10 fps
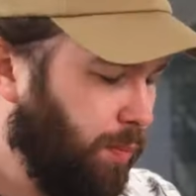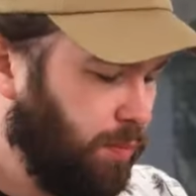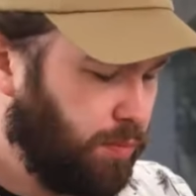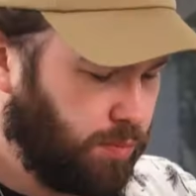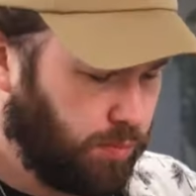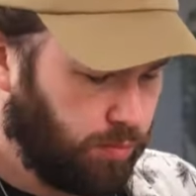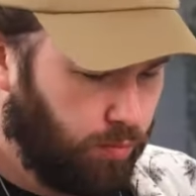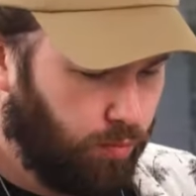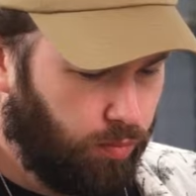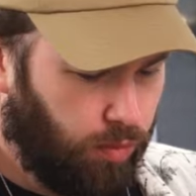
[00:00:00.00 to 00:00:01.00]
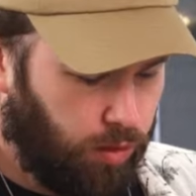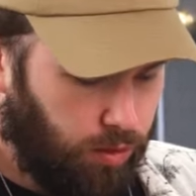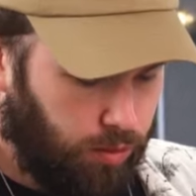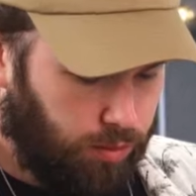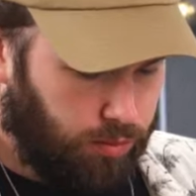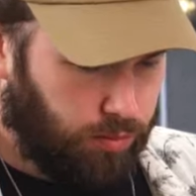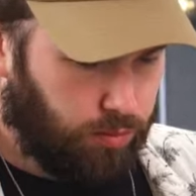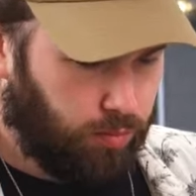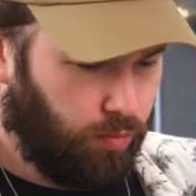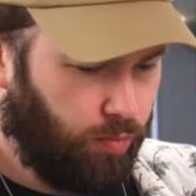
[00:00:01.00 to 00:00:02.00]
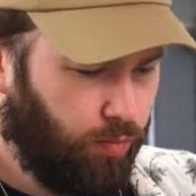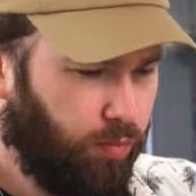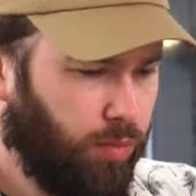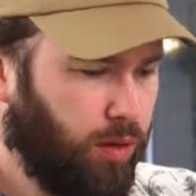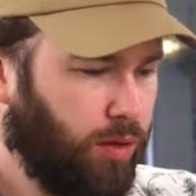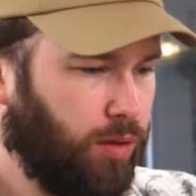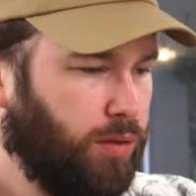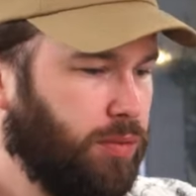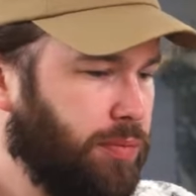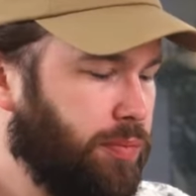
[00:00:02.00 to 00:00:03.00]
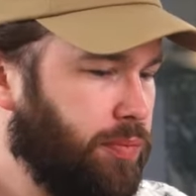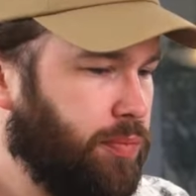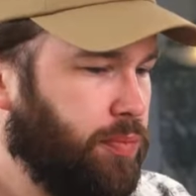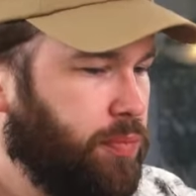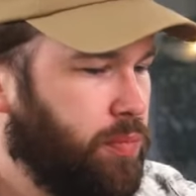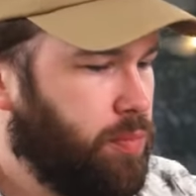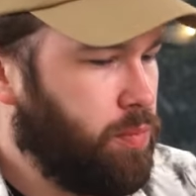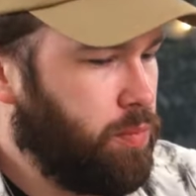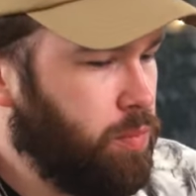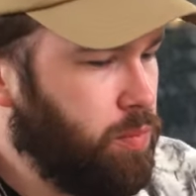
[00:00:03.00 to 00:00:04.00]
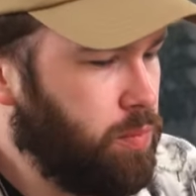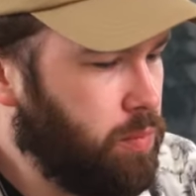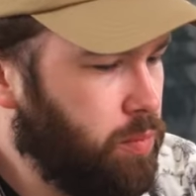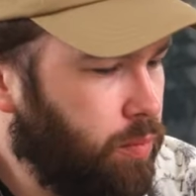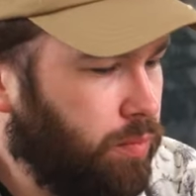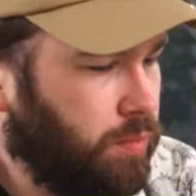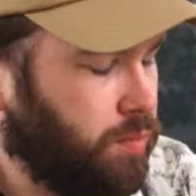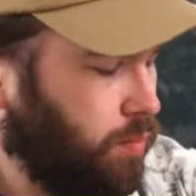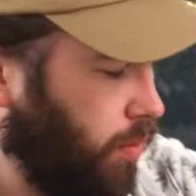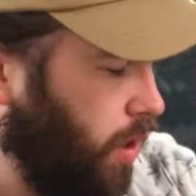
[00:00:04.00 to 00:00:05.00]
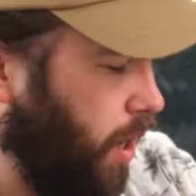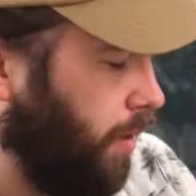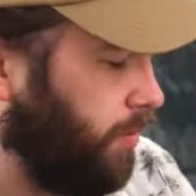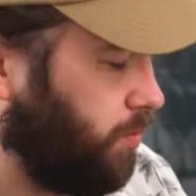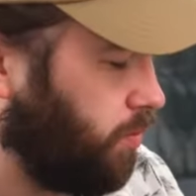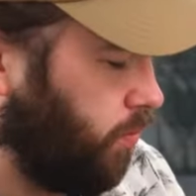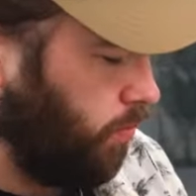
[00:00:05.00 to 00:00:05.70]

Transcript: This person isn't speaking.